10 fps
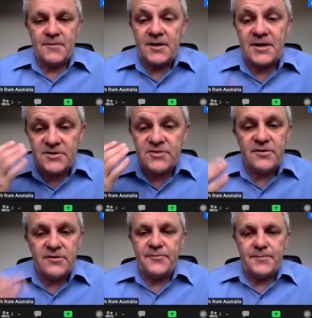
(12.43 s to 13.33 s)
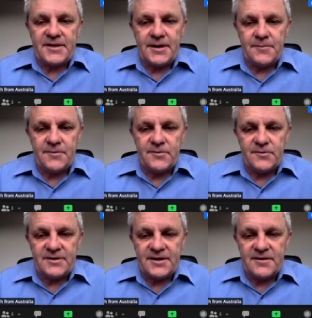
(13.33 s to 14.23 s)
I can turn off my camera
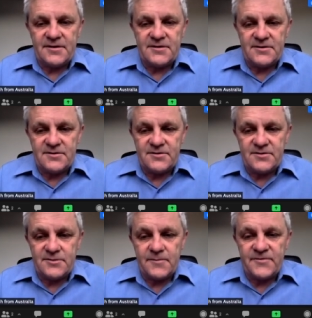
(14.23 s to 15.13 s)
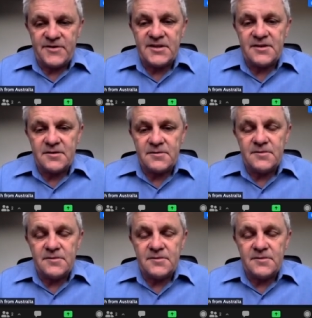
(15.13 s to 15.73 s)
altogether, just to stop video.